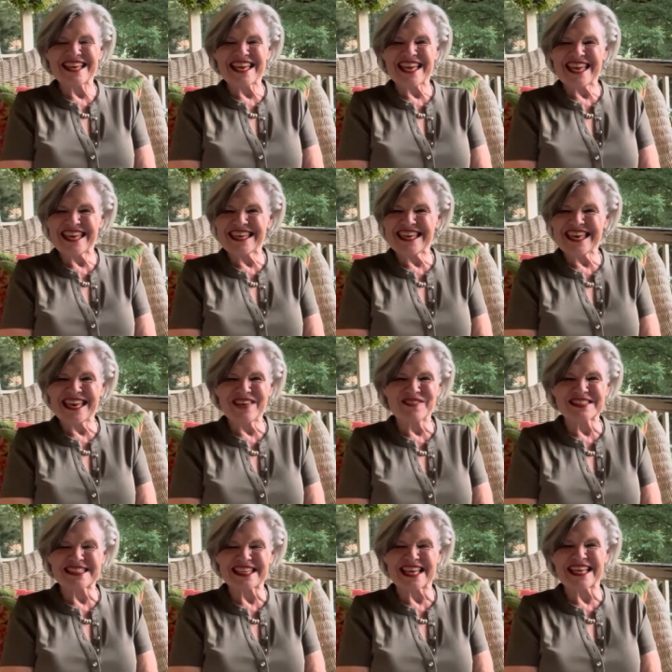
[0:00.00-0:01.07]
he
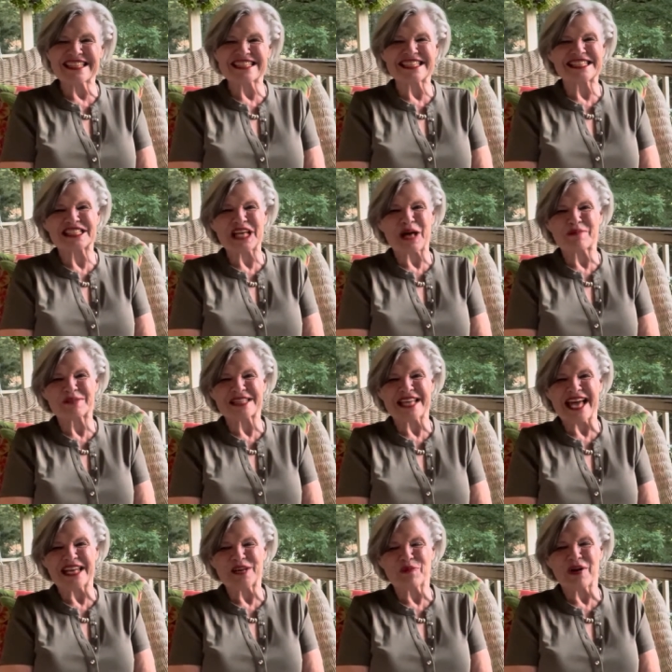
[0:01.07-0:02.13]
even says in Psalms
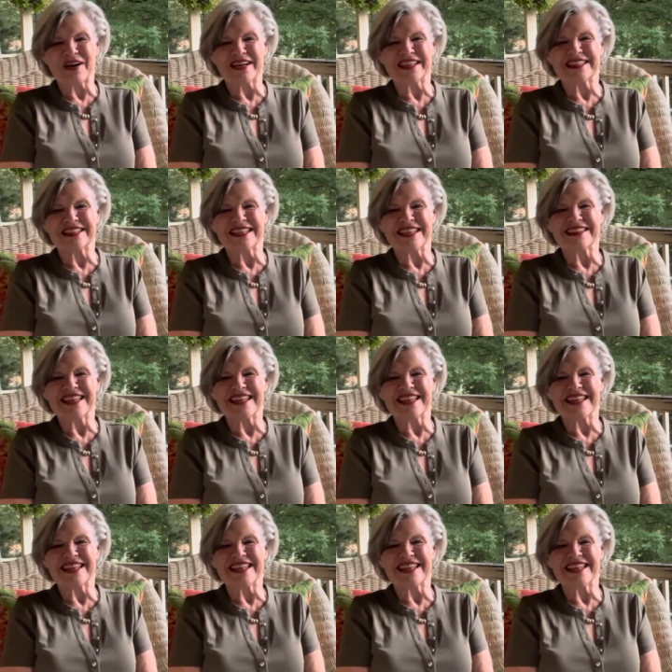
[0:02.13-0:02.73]
91